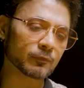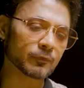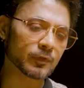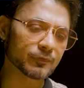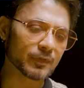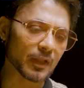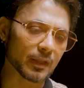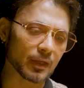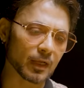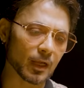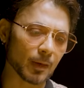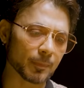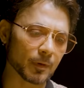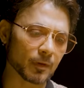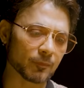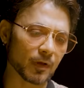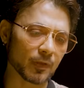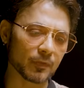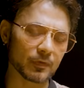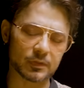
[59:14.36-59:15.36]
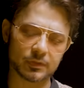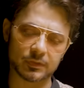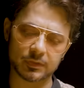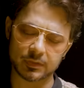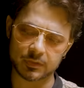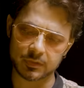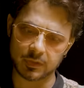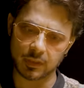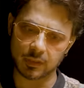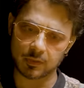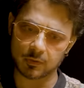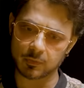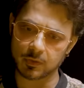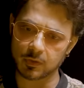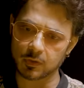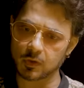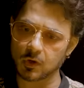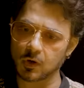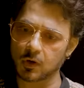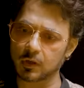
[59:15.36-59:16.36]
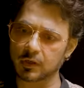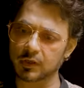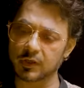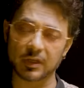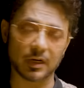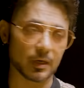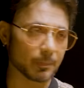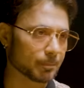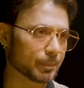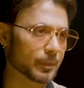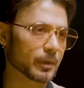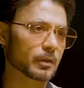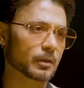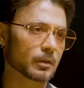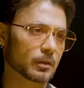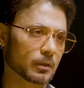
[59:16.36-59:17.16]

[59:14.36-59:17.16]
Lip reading: We've done a couple of others. There's another one called Grip,